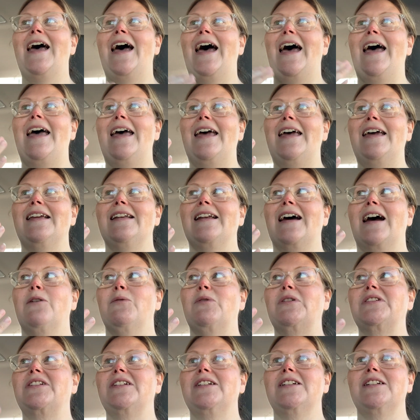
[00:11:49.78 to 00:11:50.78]
And I
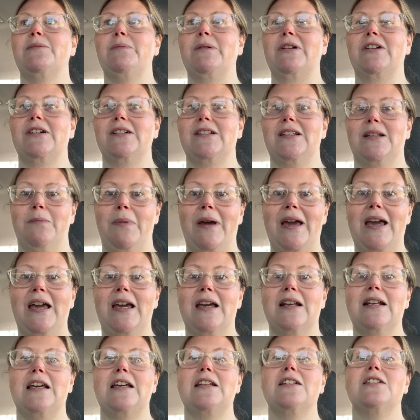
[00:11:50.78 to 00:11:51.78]
wasn't experiencing pain
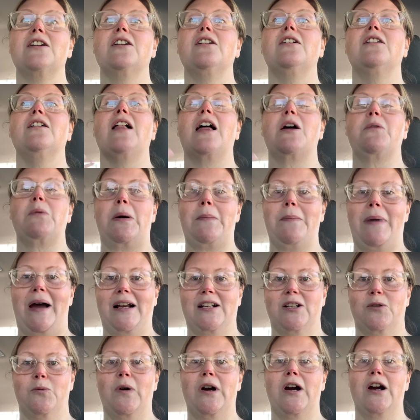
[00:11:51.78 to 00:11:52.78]
until I went back
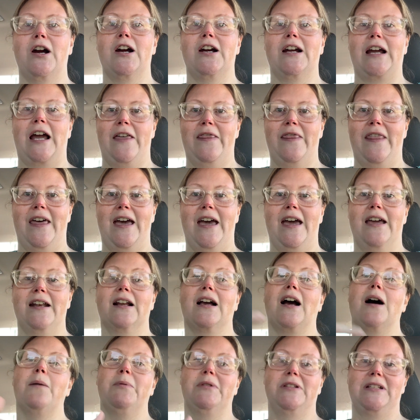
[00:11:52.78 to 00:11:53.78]
to work. And then a
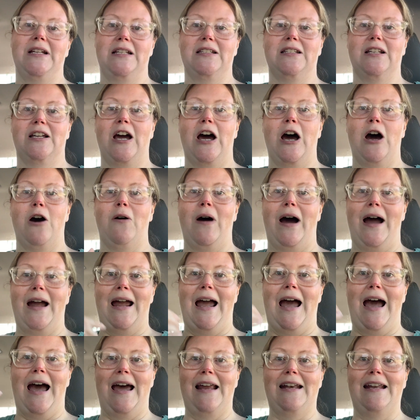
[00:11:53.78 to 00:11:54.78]
couple days ago, I
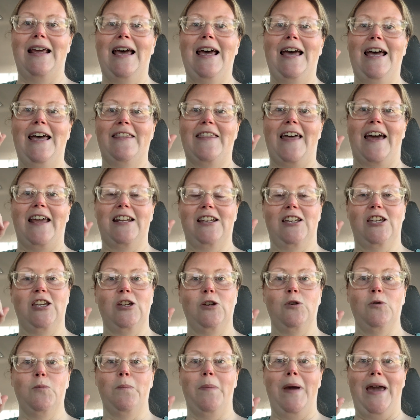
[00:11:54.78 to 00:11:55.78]
had that
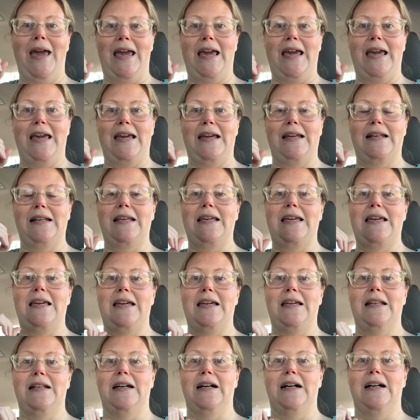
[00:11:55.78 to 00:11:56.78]
acute pain
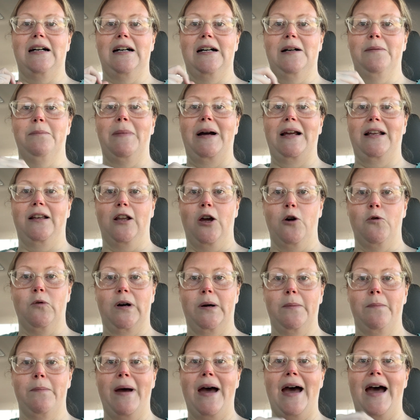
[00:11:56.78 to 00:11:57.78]
in uh, my lower
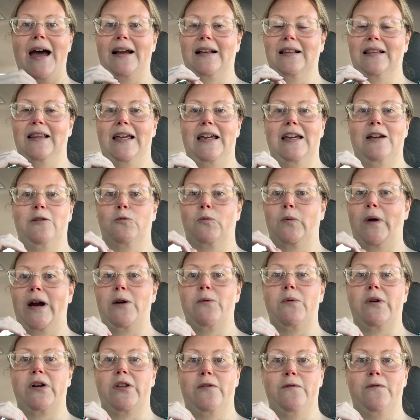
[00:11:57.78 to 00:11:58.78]
back, like right
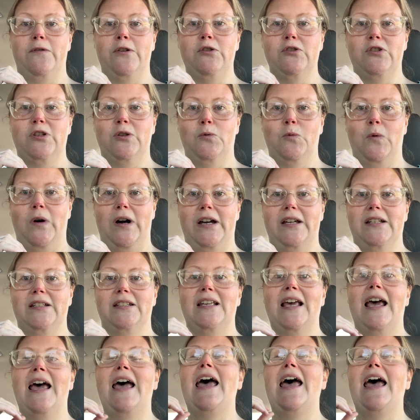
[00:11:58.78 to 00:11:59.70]
where the fusion was.